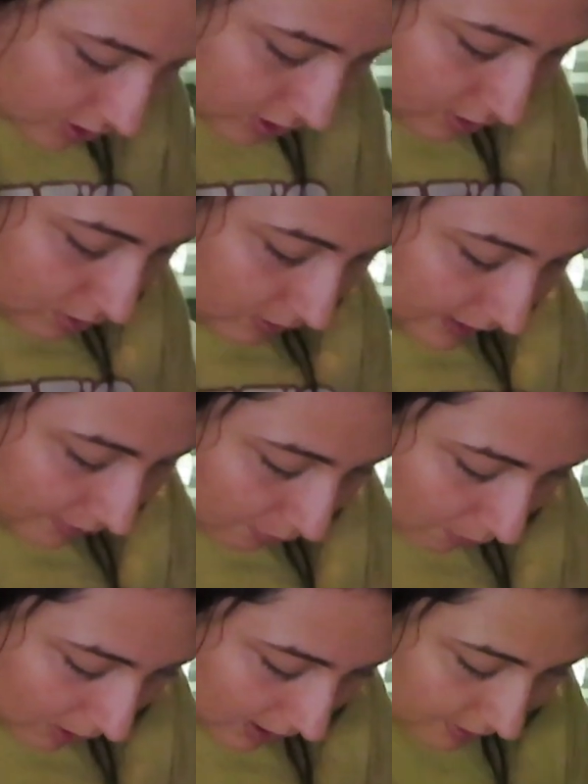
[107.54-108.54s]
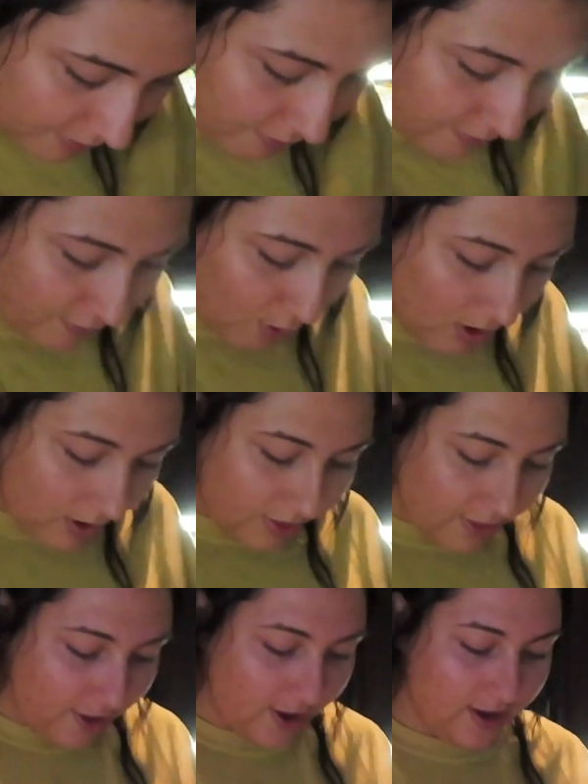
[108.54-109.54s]
2 1/4
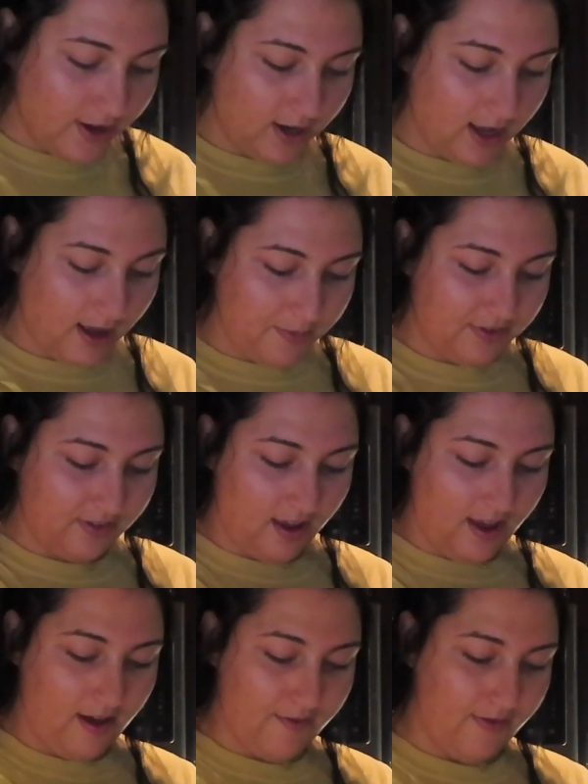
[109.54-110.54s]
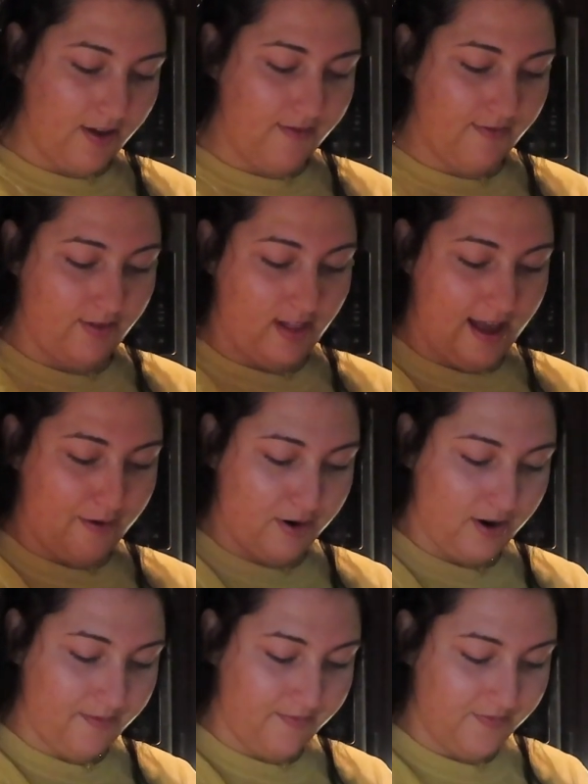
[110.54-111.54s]
cups of
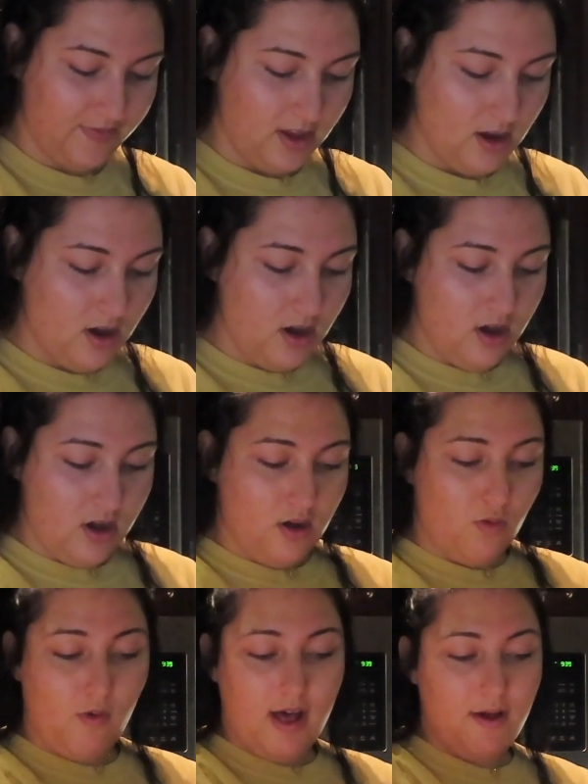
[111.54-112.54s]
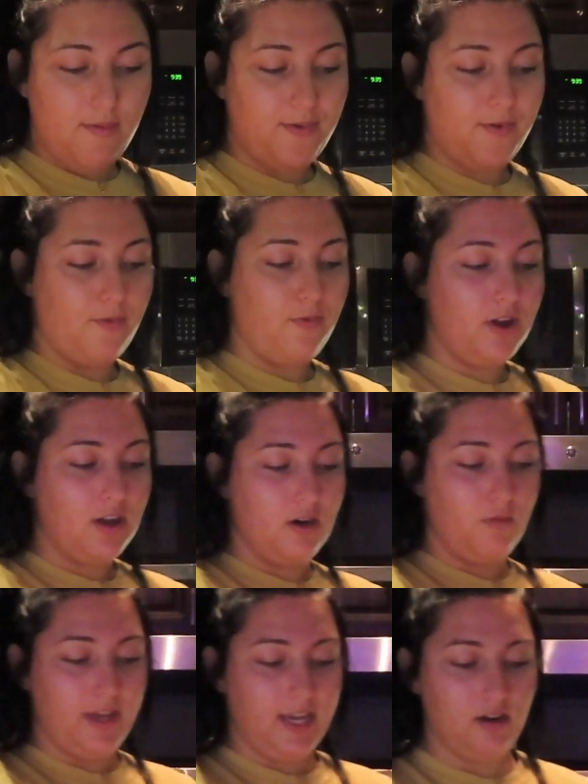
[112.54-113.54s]
flour. Well, we're
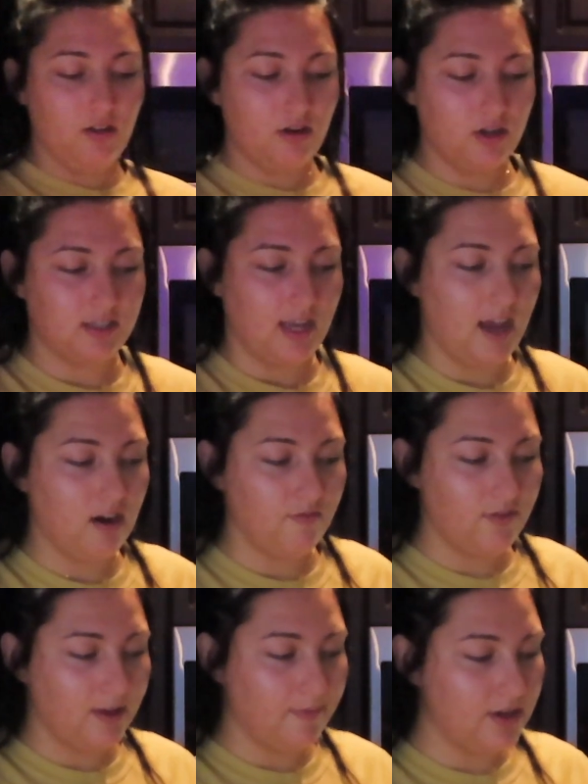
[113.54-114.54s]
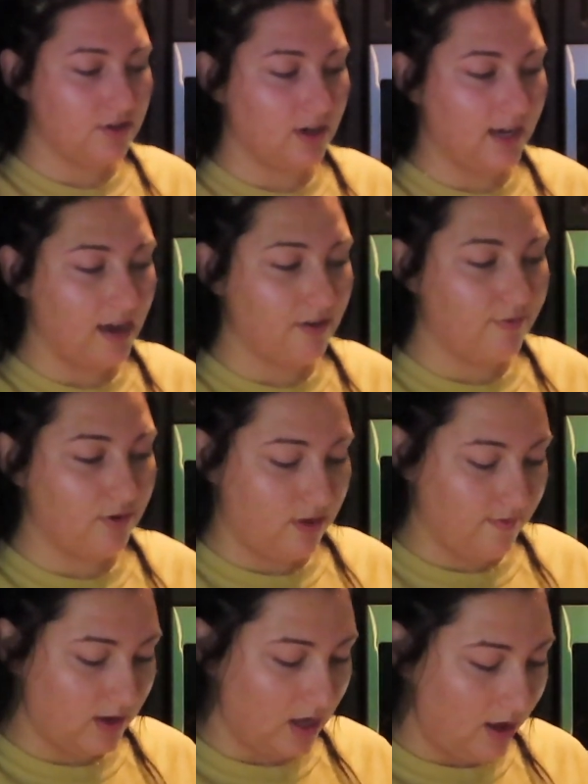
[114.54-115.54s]
gonna wing it a little because I don't feel like measuring out 1/4
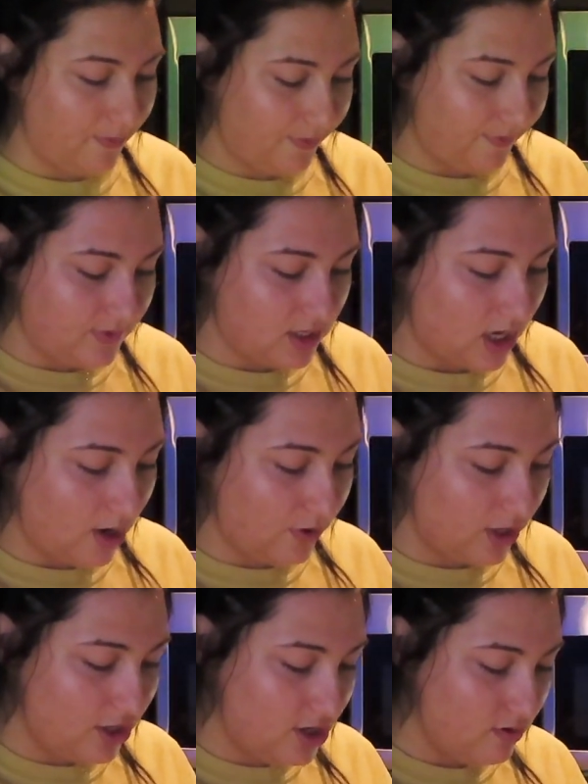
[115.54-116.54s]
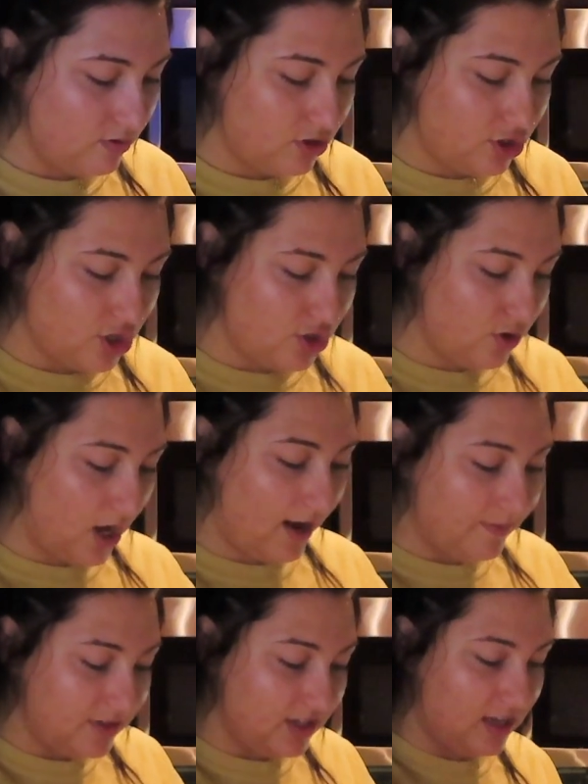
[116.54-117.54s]
of a cup. So we're gonna do 2
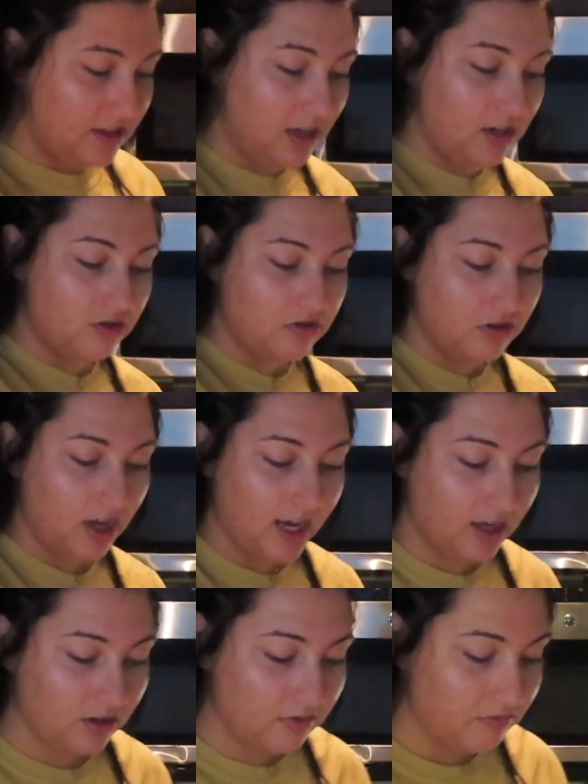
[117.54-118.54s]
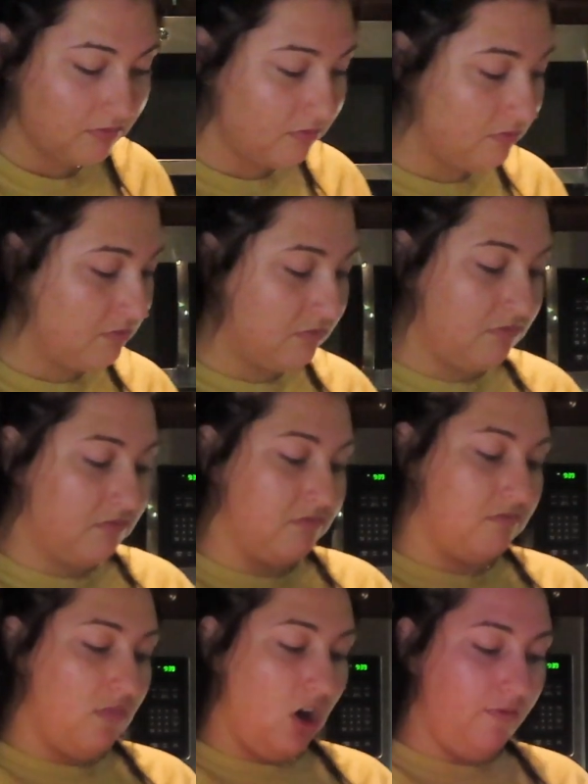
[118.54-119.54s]
cups and then just like
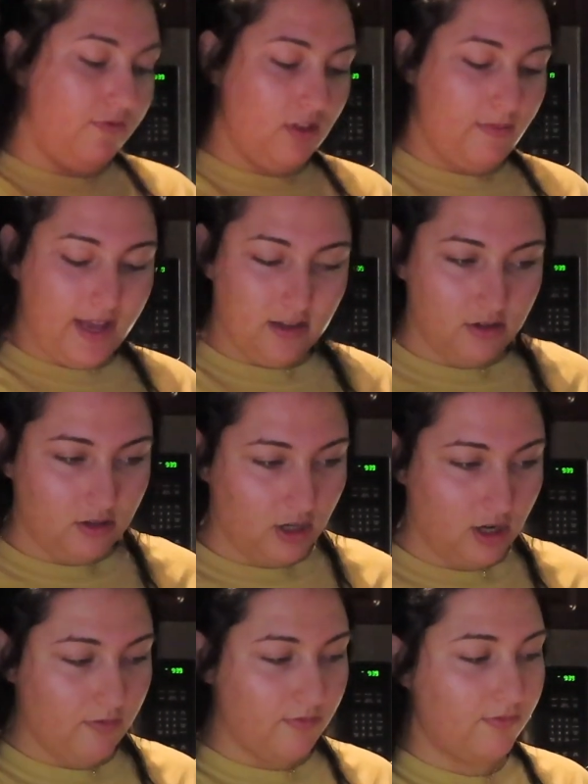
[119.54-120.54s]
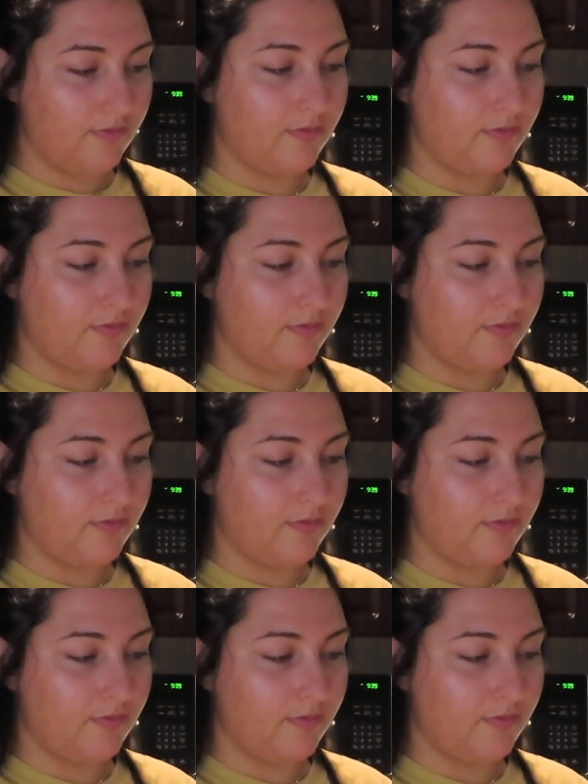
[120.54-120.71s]
hope for the best, you know?